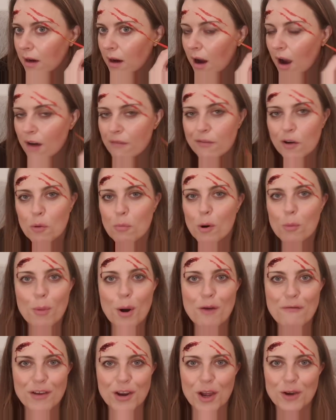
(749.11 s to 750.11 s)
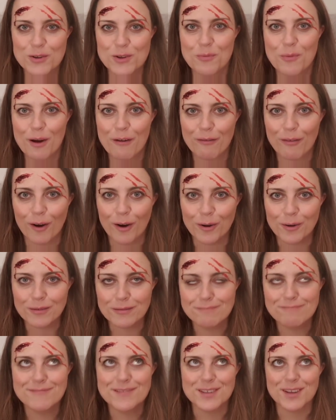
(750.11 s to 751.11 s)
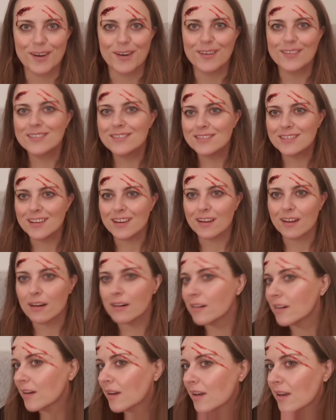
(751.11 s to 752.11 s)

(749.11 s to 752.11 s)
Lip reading: I film all my videos on my phone, so, you know.